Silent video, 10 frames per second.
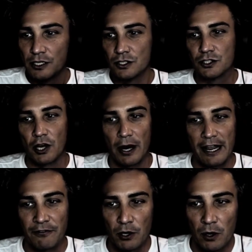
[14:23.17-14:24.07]
So
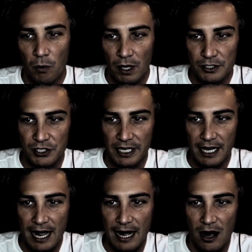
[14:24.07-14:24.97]
if you're watching
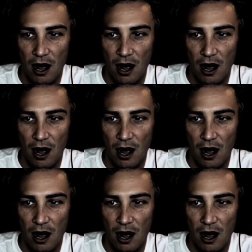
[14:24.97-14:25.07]
now,